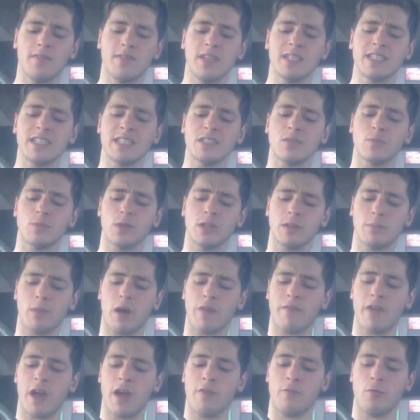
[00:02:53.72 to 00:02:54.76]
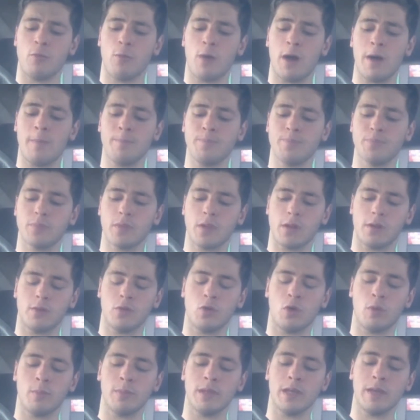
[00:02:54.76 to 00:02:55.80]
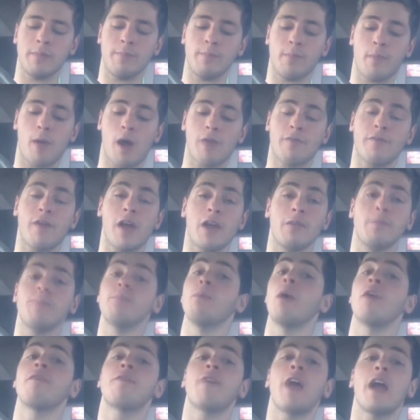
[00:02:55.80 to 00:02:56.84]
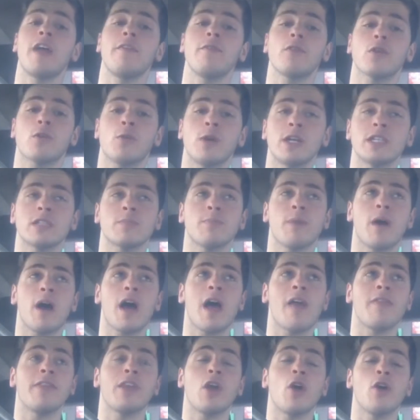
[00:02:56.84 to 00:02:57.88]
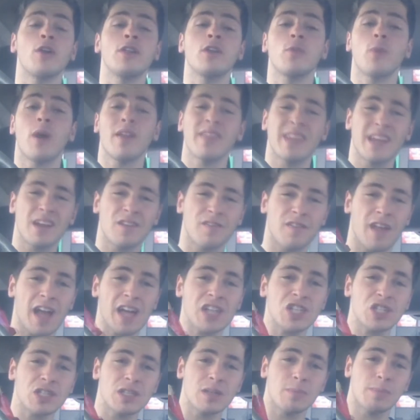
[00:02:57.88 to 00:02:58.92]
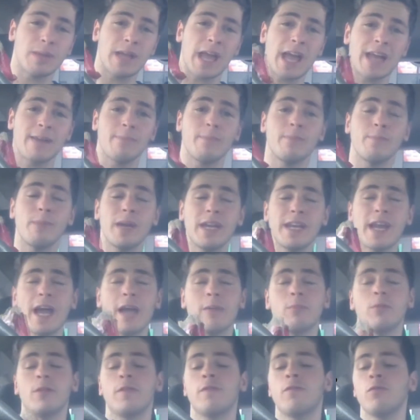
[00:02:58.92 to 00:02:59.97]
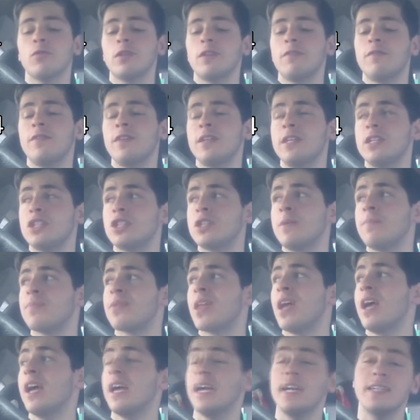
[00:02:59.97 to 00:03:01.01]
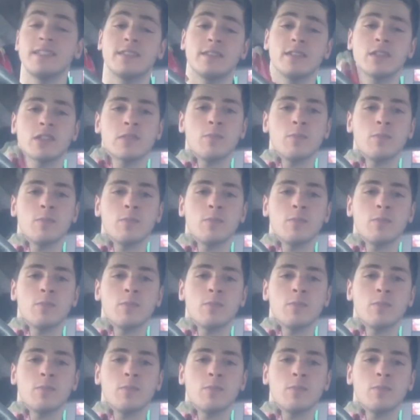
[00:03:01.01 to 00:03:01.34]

This isn't really my favourite one. Normally my fav my favourite quest bar and the only one that I've actually been, been able to fully finish is the